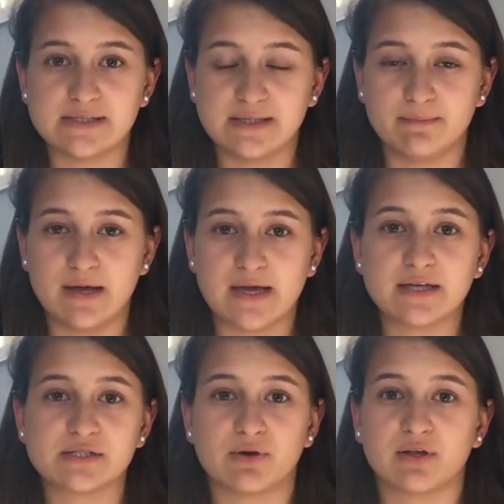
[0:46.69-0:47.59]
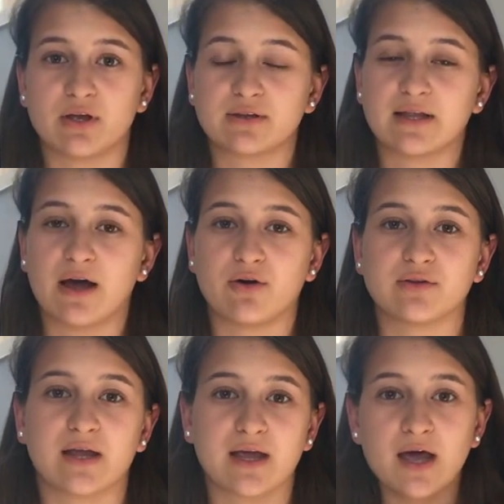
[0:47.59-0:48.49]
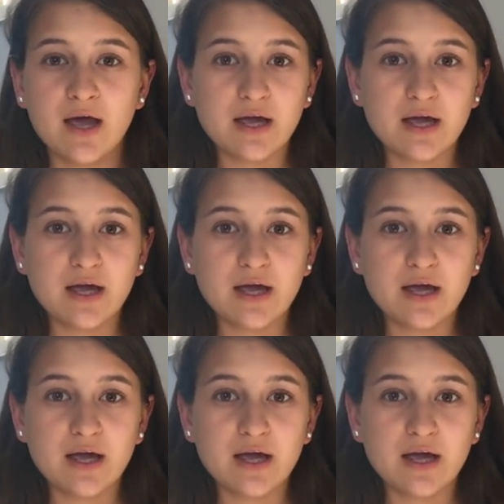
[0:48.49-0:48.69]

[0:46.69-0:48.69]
didn't make it, so I thought that I would like